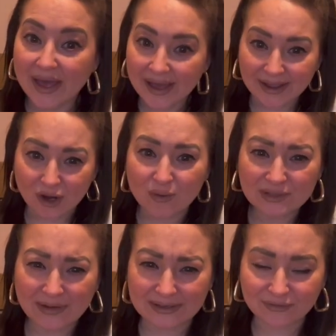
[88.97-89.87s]
I always
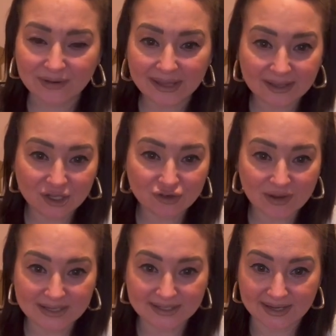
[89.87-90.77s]
find it really
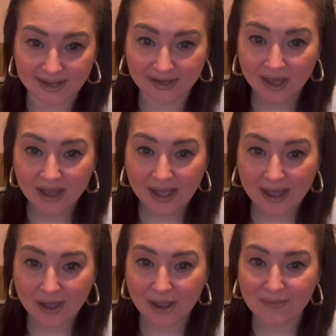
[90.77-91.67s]
interesting
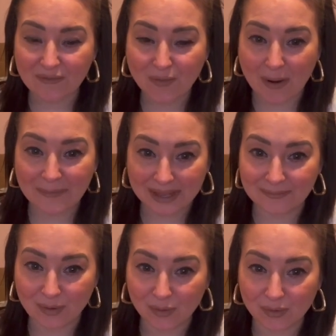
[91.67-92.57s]
of what
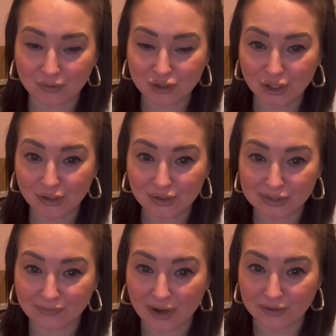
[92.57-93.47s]
people will choose
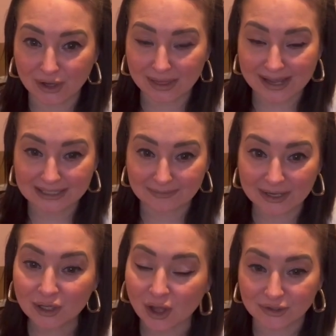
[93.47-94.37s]
for their last
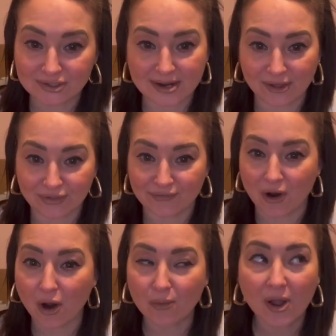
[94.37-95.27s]
meal on death
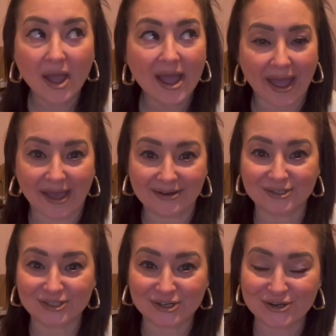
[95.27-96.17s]
row,
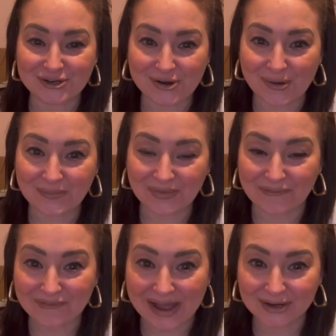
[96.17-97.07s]
and you know, the
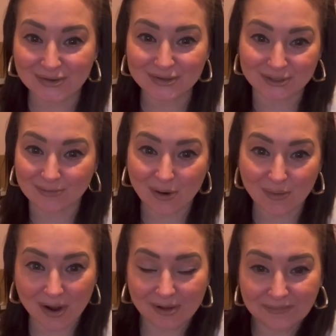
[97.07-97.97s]
final supper.
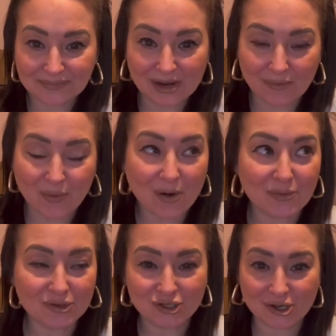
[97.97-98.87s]
What
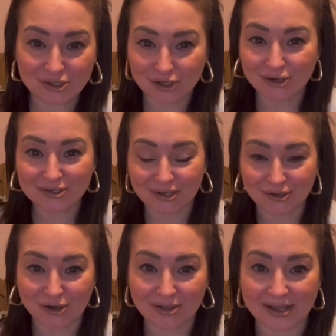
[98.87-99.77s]
would you choose on
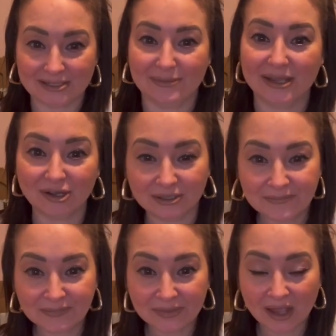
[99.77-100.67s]
your last meal?
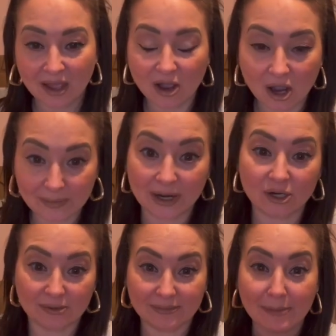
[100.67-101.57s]
Oh my
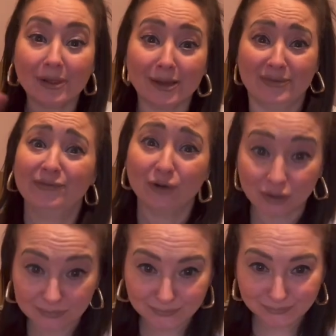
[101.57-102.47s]
god, my plate would be
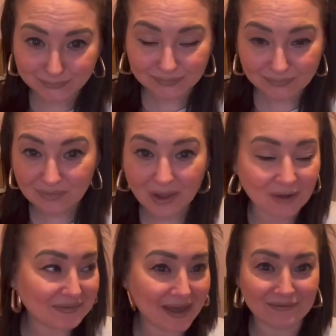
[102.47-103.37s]
full of
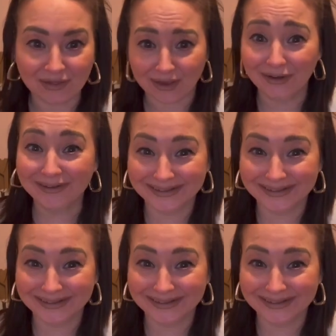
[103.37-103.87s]
everything.